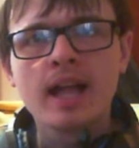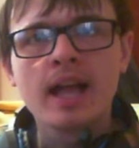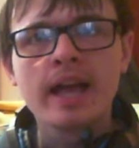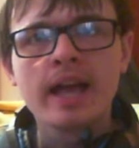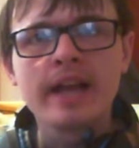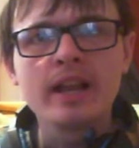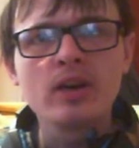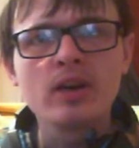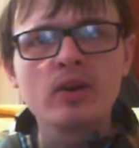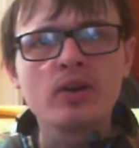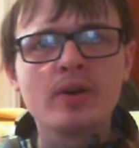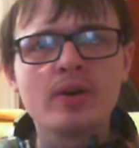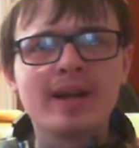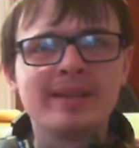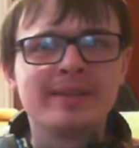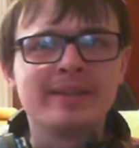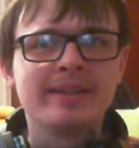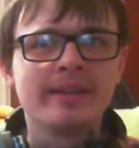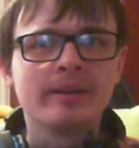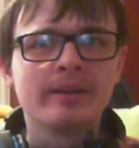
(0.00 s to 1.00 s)
Hello
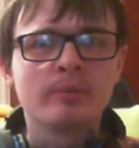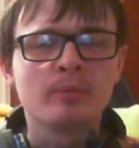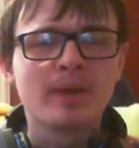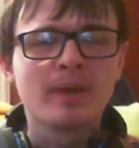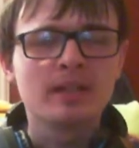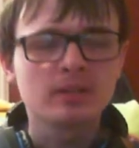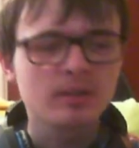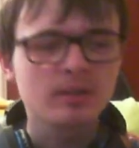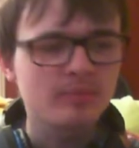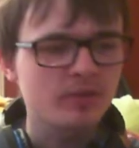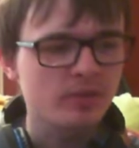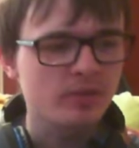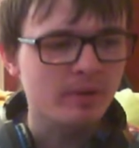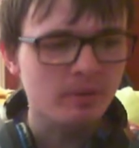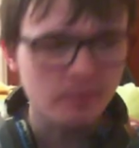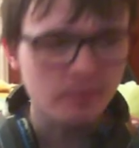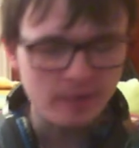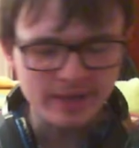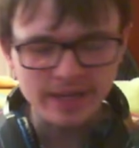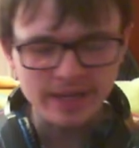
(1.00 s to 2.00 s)
and welcome to a
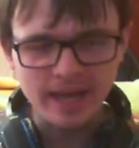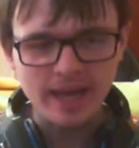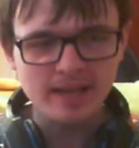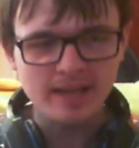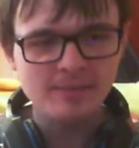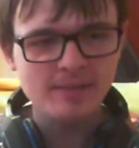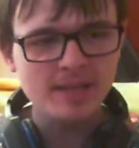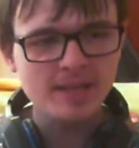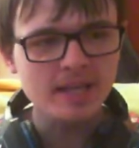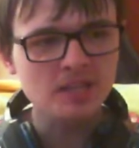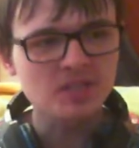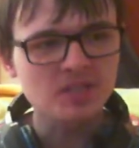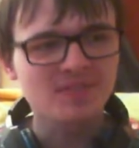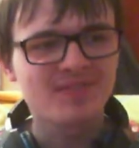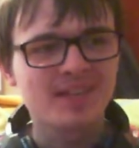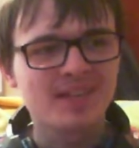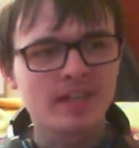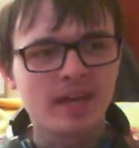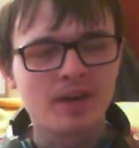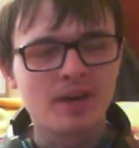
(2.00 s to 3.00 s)
cricket explanation
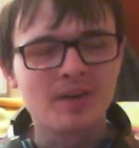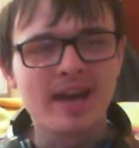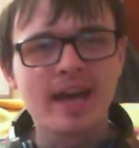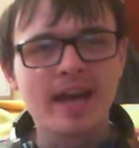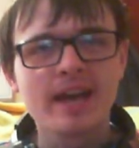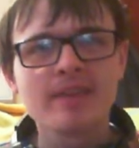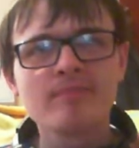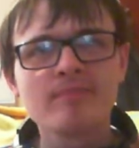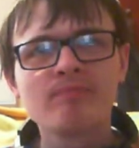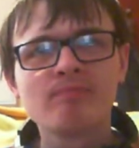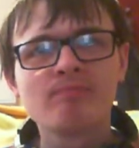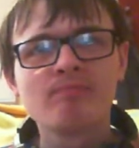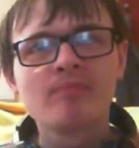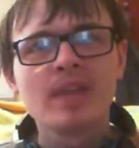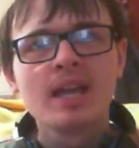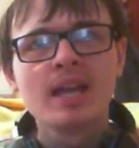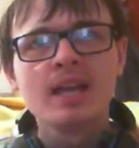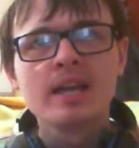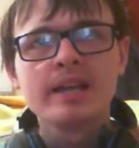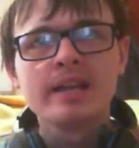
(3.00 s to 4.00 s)
video.
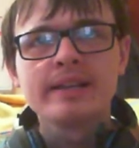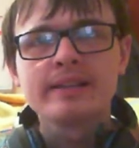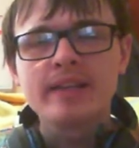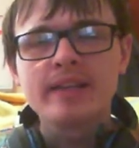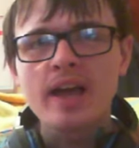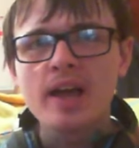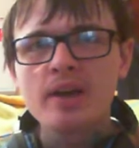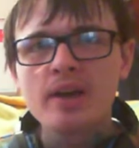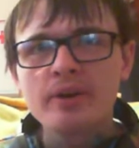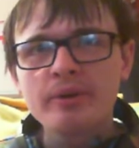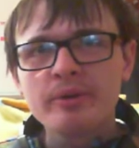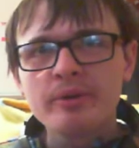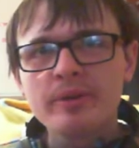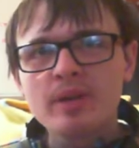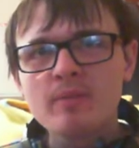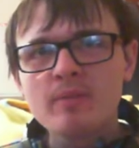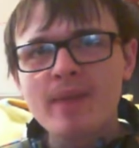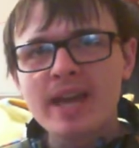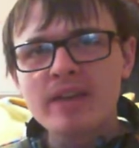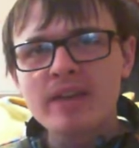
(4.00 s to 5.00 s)
So
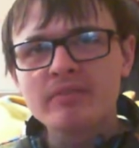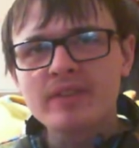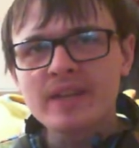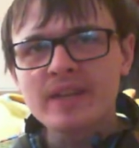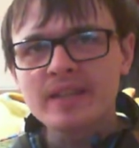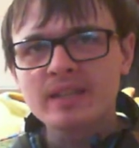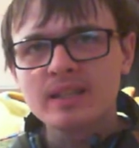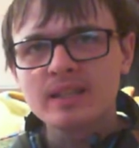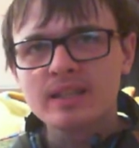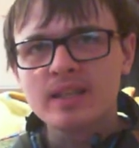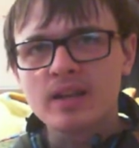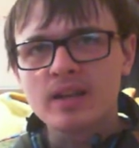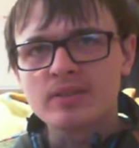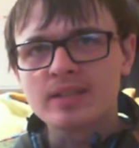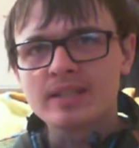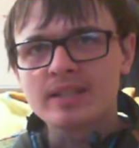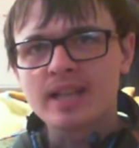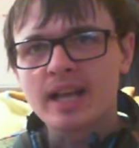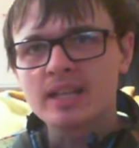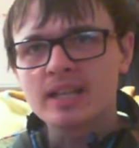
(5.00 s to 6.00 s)
you may have recently
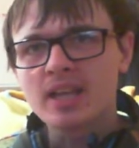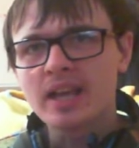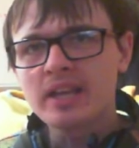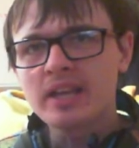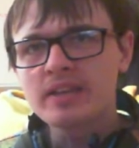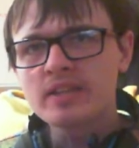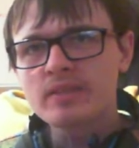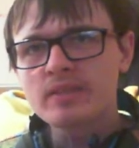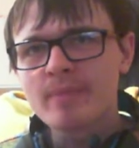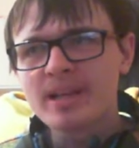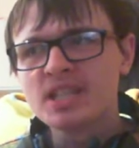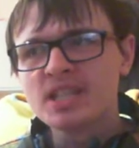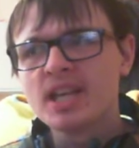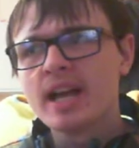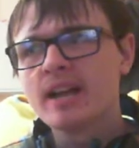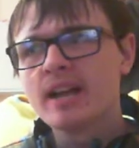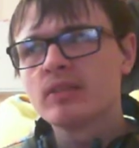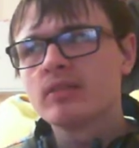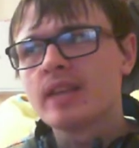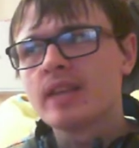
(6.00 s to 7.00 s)
noticed I changed my
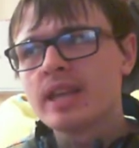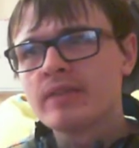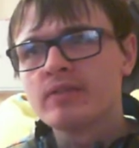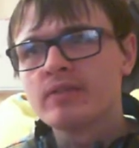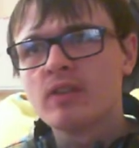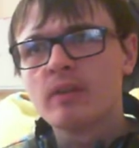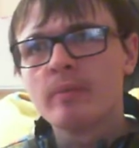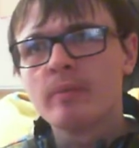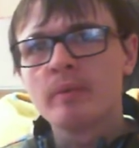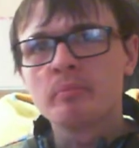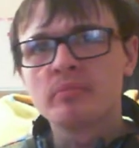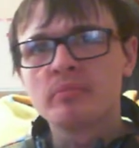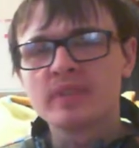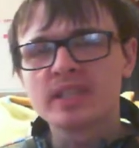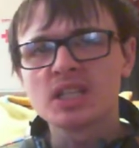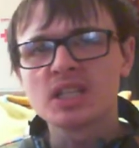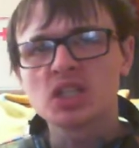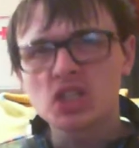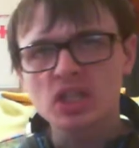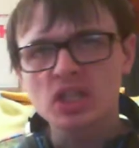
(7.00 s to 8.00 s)
channel name from
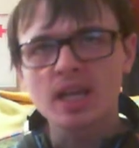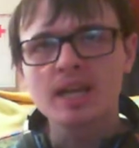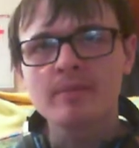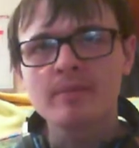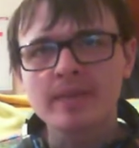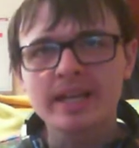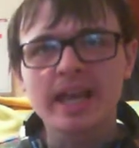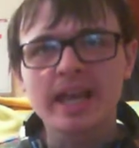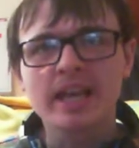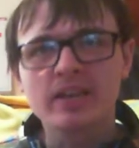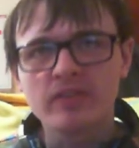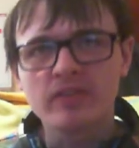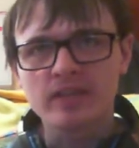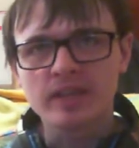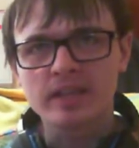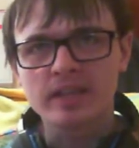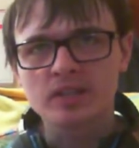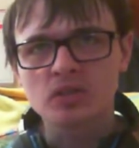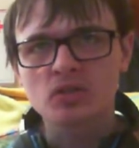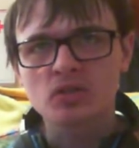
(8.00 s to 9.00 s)
British Gaming
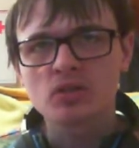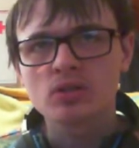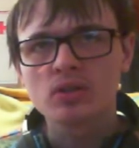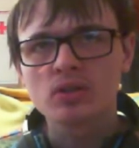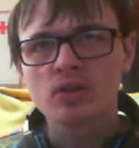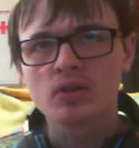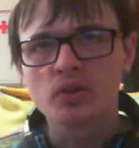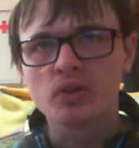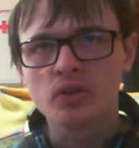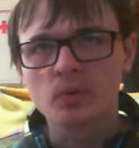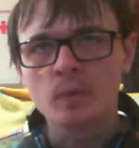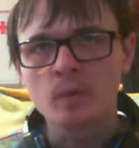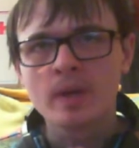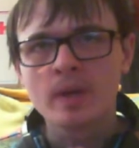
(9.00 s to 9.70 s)
Atheist to